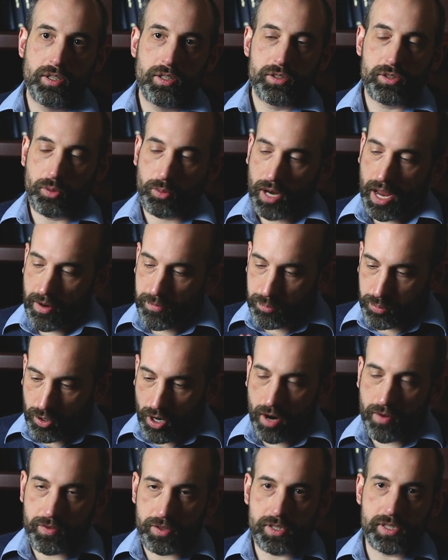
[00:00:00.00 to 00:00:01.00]
So we have
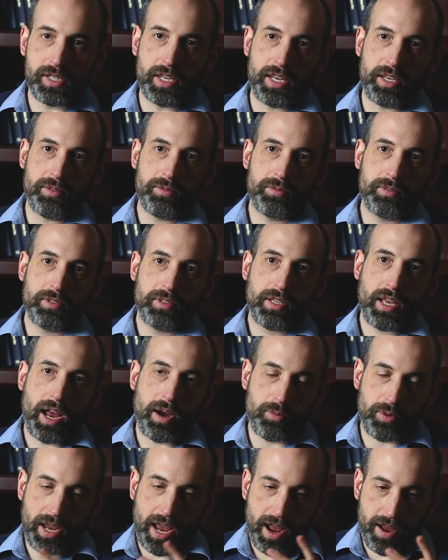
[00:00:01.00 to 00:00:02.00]
prophecy
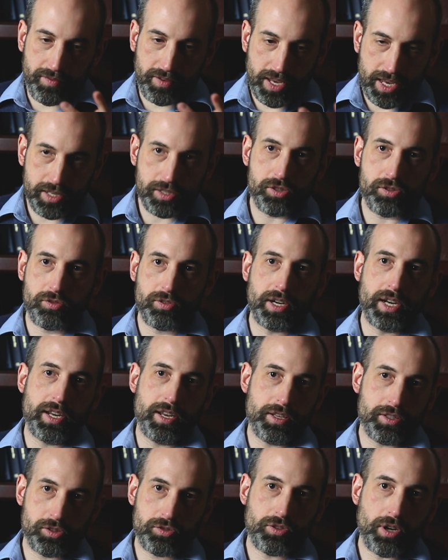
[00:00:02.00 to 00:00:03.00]
and we have
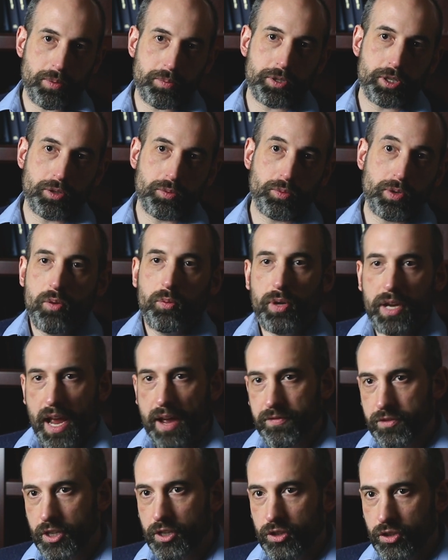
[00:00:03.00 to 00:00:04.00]
history in Scripture. We
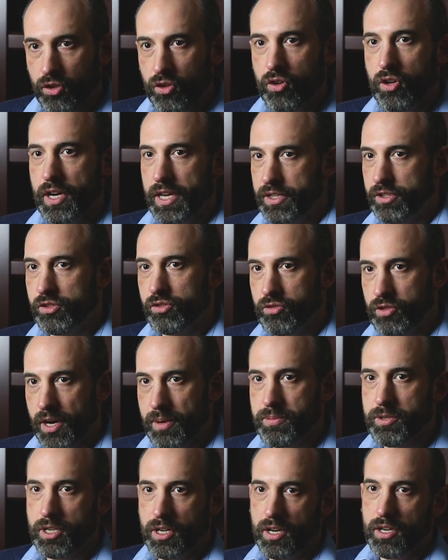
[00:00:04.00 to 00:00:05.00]
have the law in
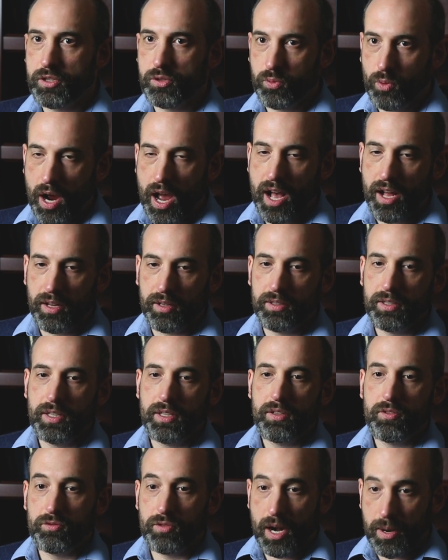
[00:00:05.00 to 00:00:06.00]
Scripture as well,
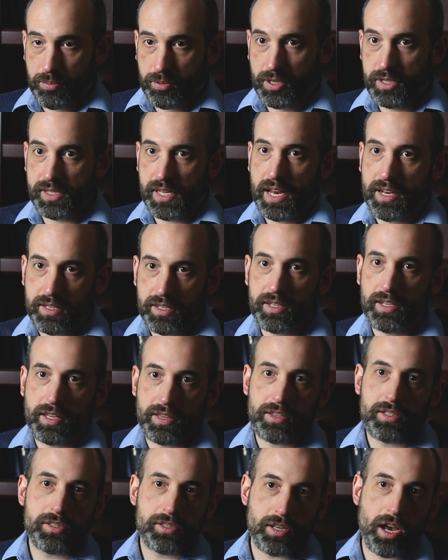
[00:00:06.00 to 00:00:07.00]
represented
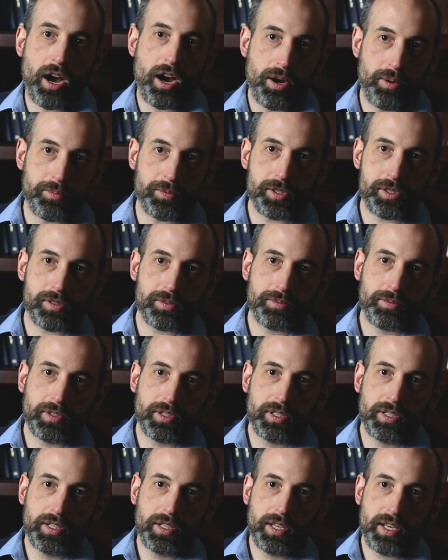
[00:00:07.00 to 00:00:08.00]
in the Psalms.
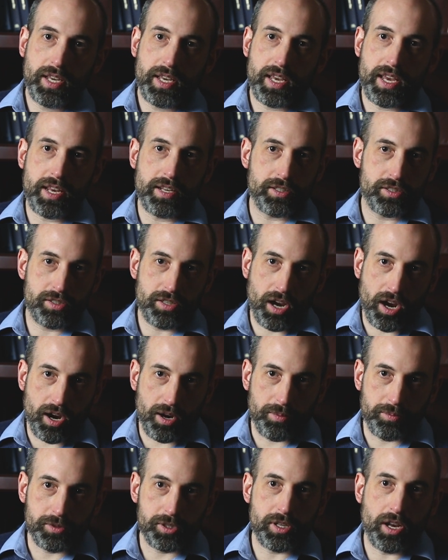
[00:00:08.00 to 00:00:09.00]
In
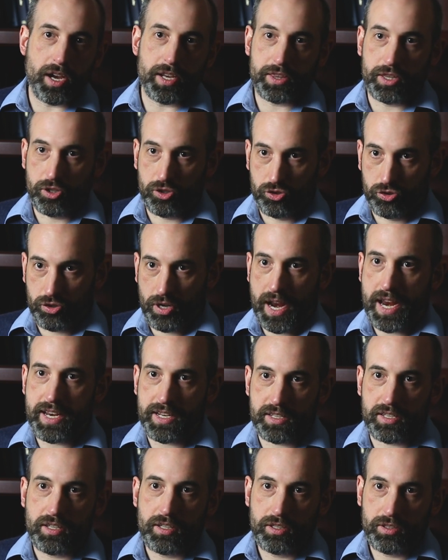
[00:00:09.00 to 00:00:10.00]
psalms like the
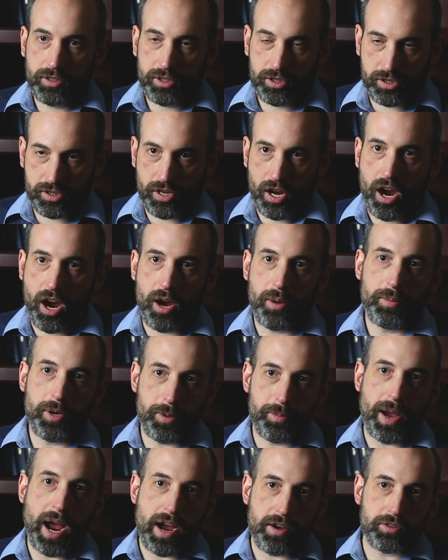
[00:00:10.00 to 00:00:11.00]
great Psalm
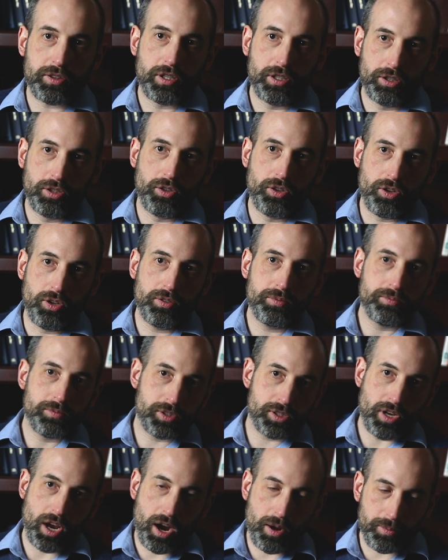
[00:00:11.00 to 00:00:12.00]
about the law,
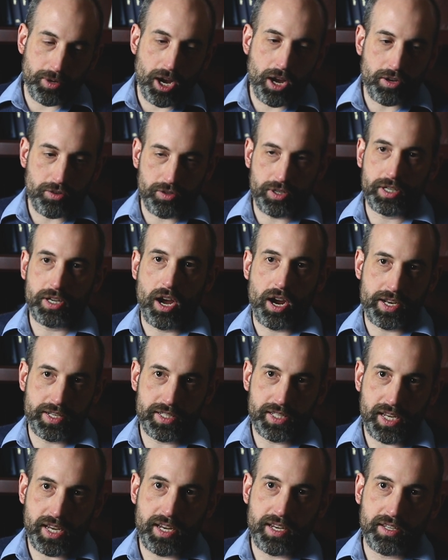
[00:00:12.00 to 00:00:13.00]
Psalm
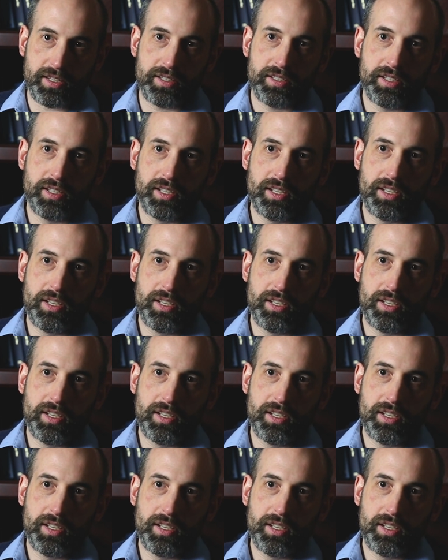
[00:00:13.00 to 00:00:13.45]
119,